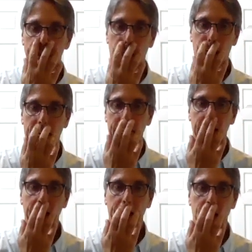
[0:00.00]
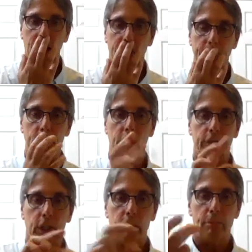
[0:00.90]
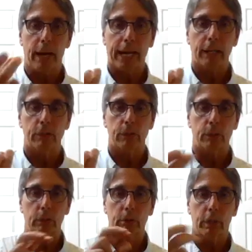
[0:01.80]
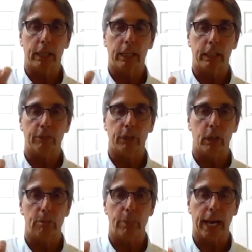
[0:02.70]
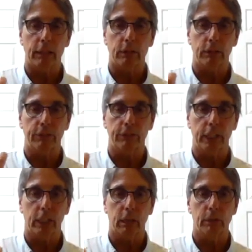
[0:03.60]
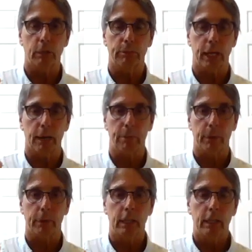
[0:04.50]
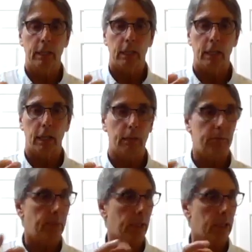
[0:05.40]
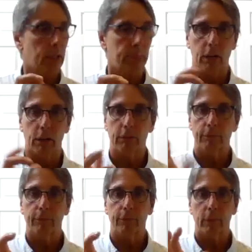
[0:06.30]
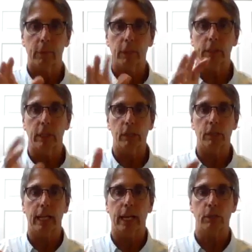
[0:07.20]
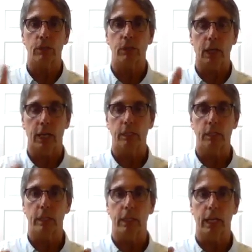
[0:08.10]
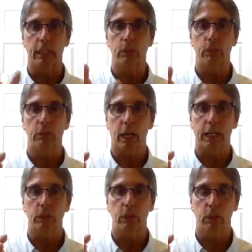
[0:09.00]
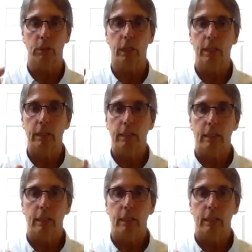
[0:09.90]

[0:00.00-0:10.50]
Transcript: tie a, so if you go back to, again, if you go back to the video in September, there's about a dozen exercises that I do.